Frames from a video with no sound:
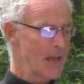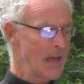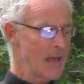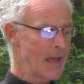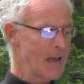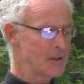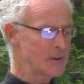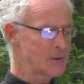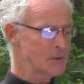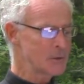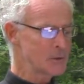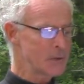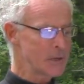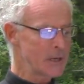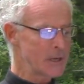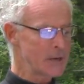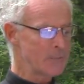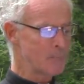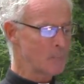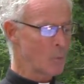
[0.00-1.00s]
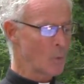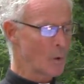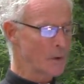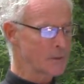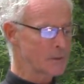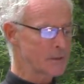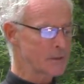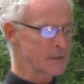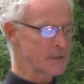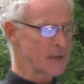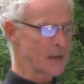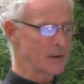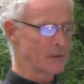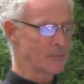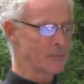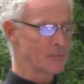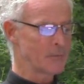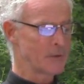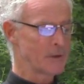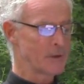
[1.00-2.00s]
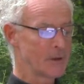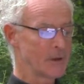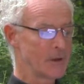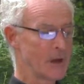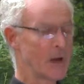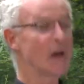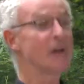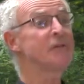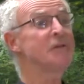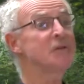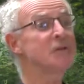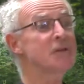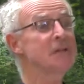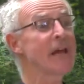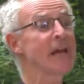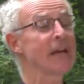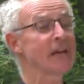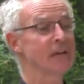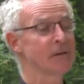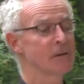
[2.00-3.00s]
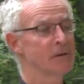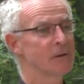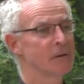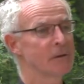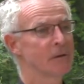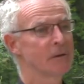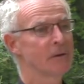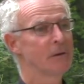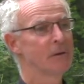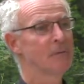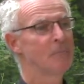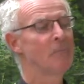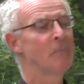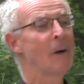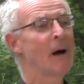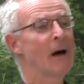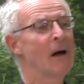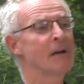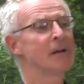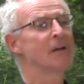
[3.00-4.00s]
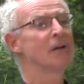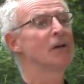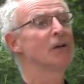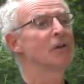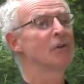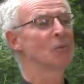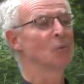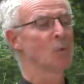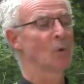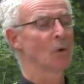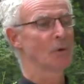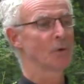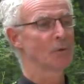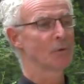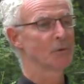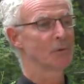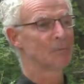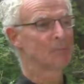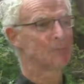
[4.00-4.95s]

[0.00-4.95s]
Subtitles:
and to keep oneself unstained by the world.